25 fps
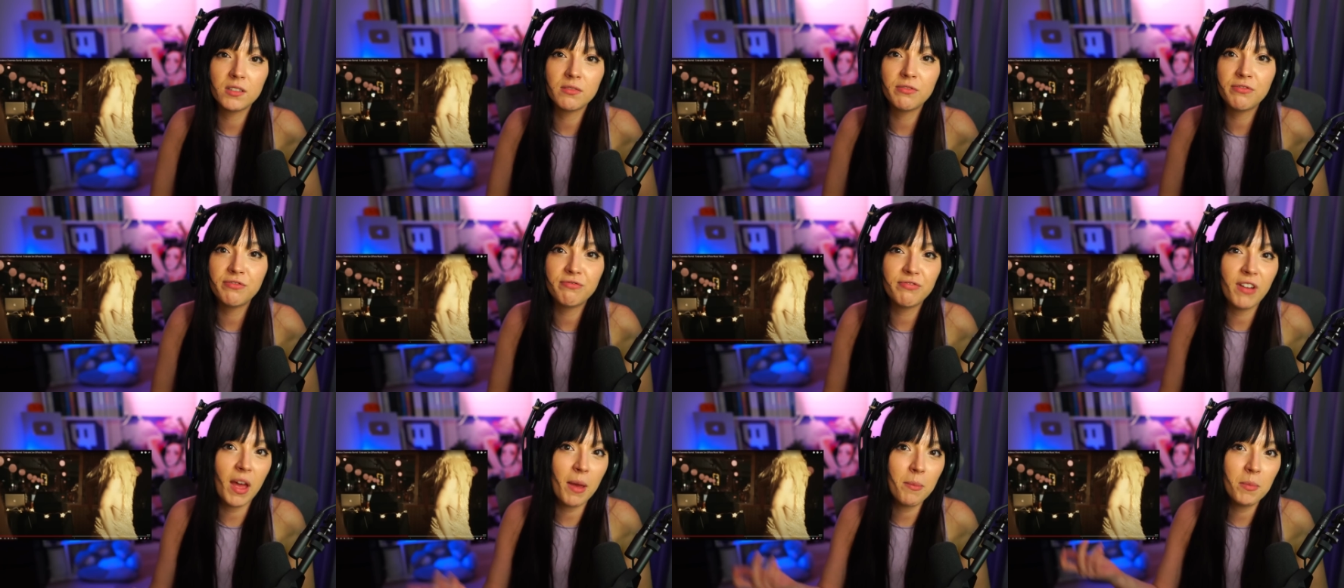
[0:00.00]

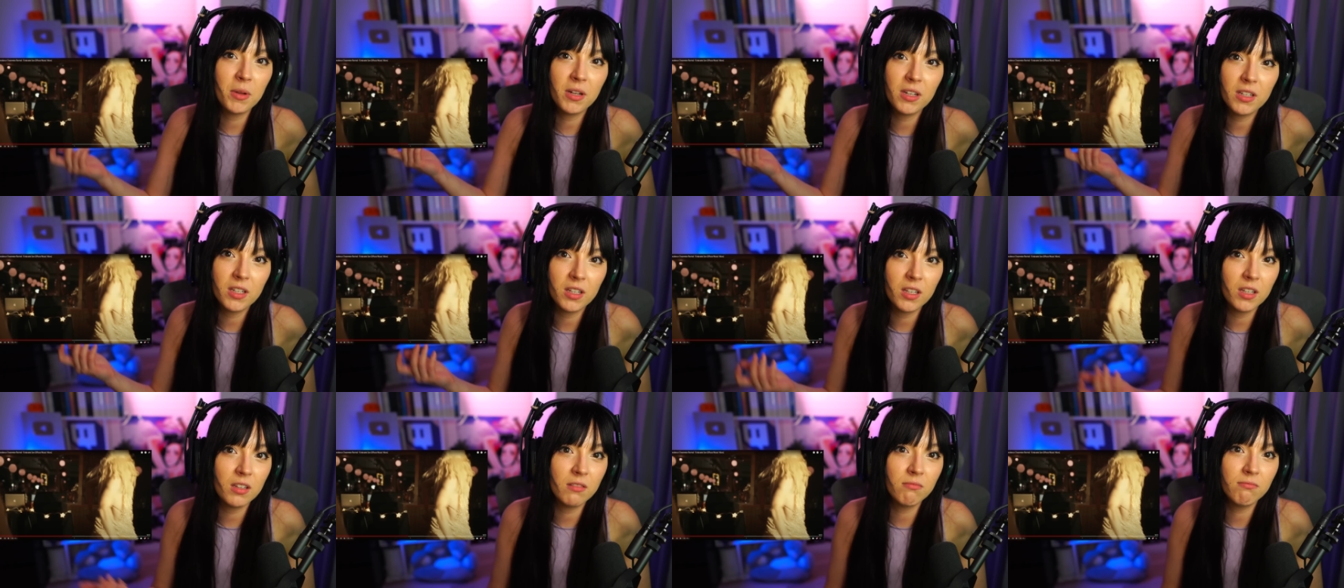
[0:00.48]

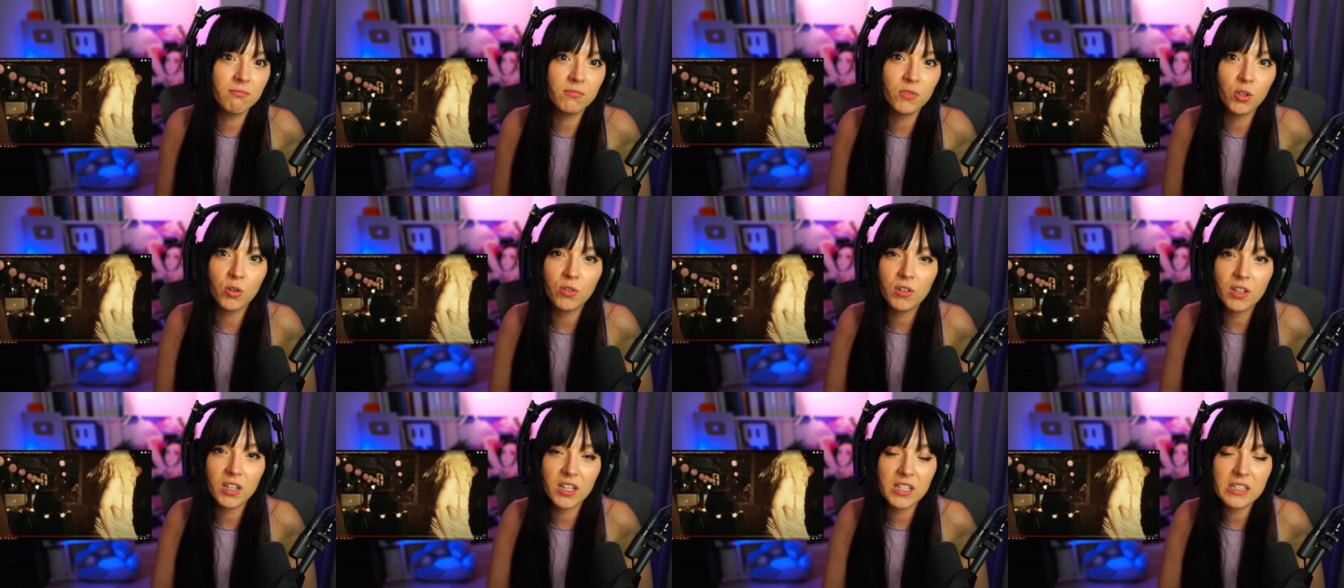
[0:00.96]
family,
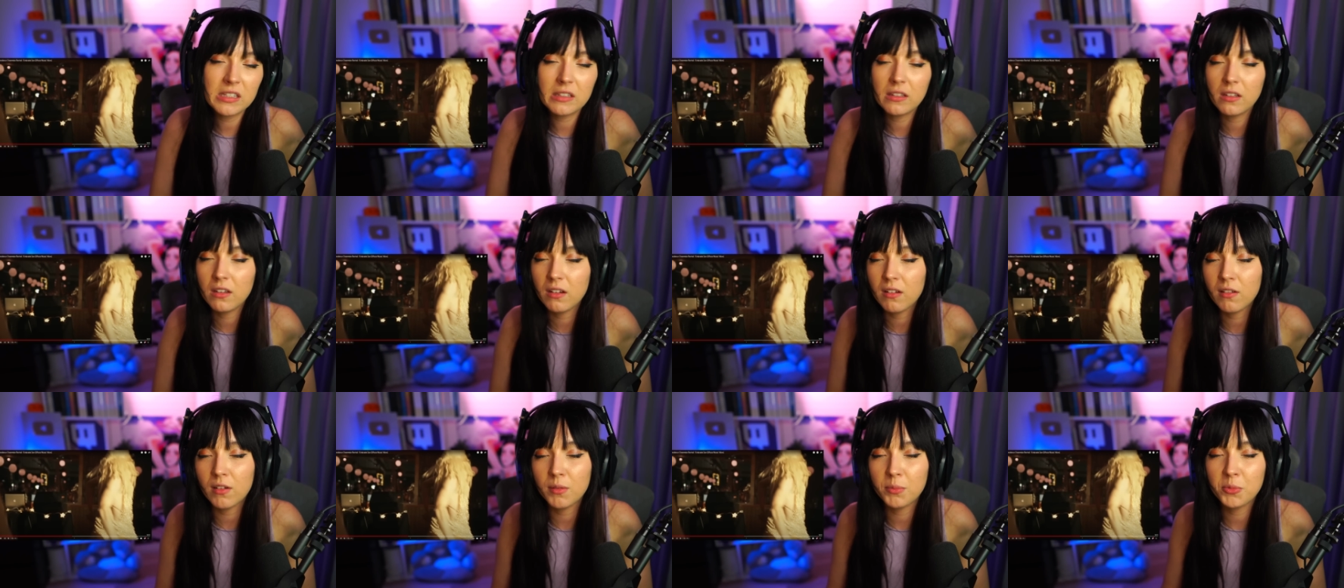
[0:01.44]
no crazy
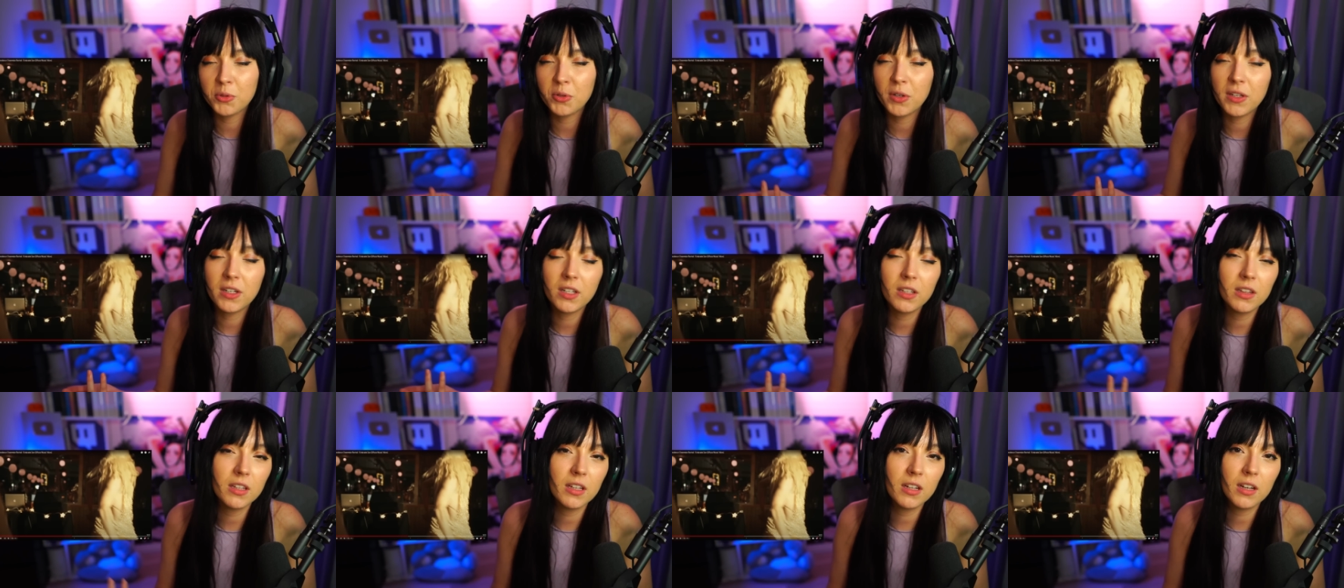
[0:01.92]
income, no
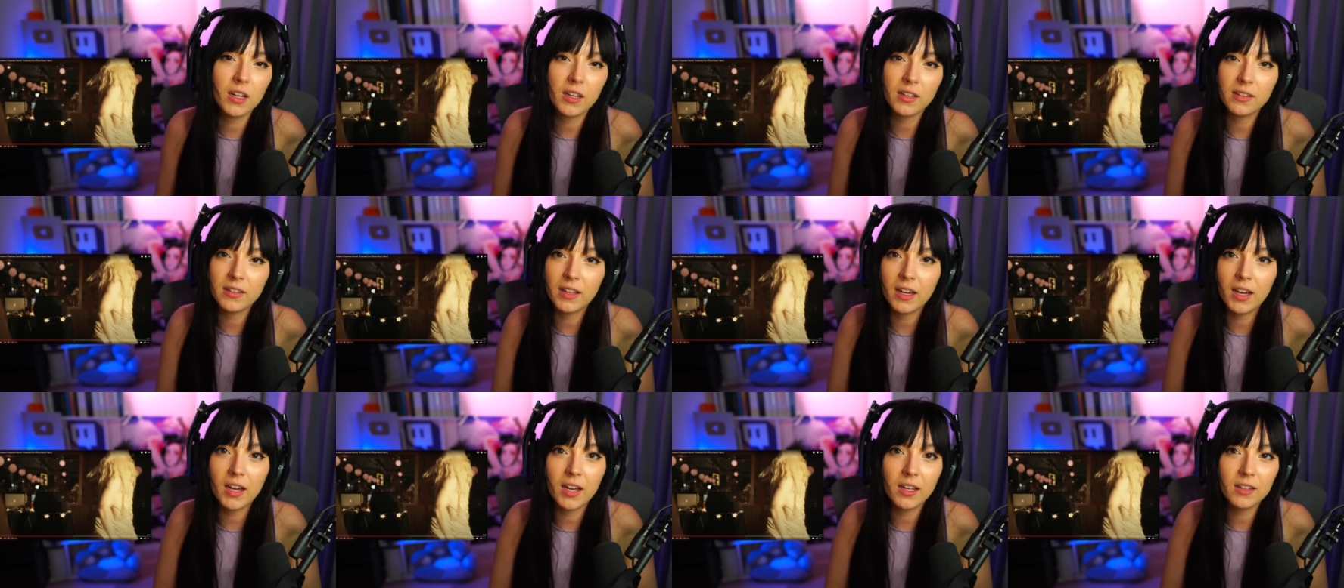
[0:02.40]
anything like
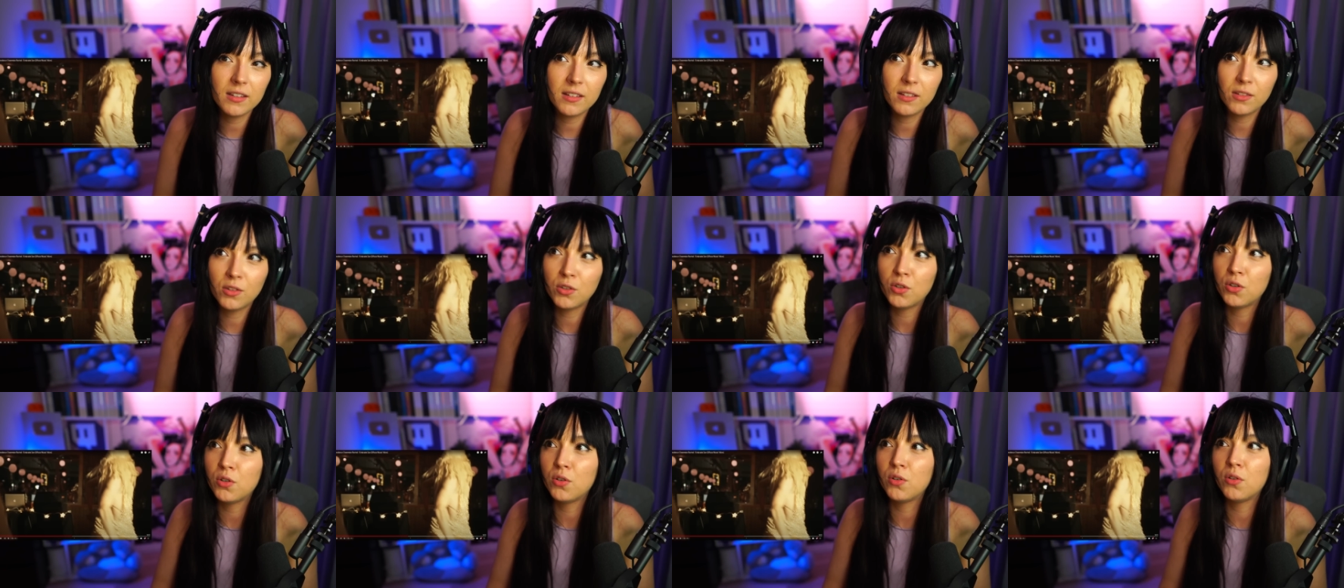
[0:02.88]
that,
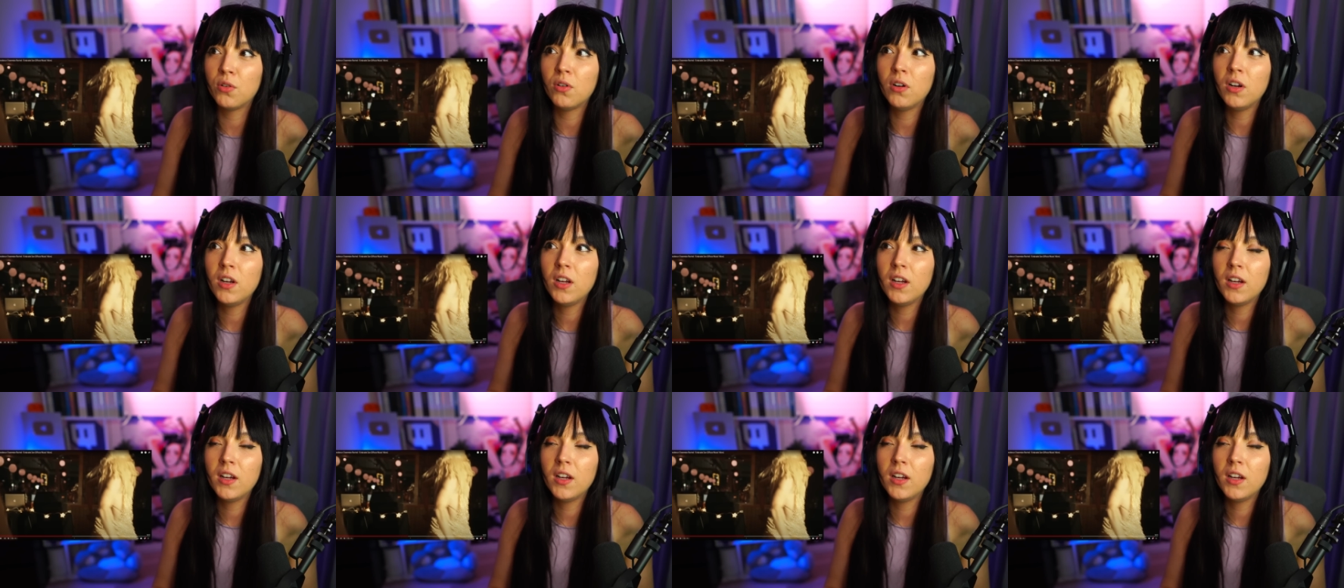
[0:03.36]
no,